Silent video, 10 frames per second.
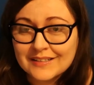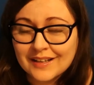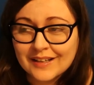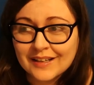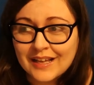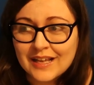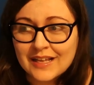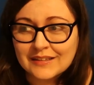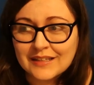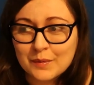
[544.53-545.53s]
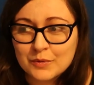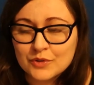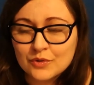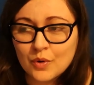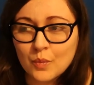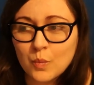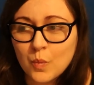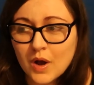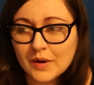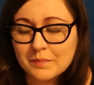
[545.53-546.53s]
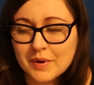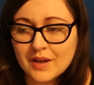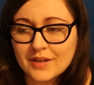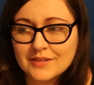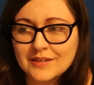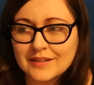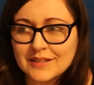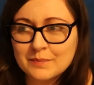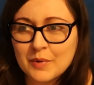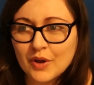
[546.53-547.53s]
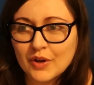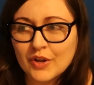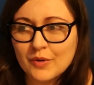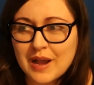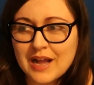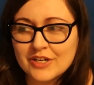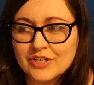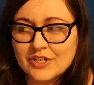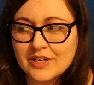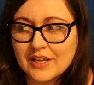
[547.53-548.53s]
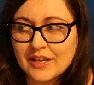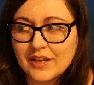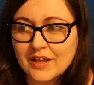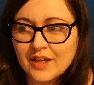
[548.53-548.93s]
Like, there was not one person in this book who actually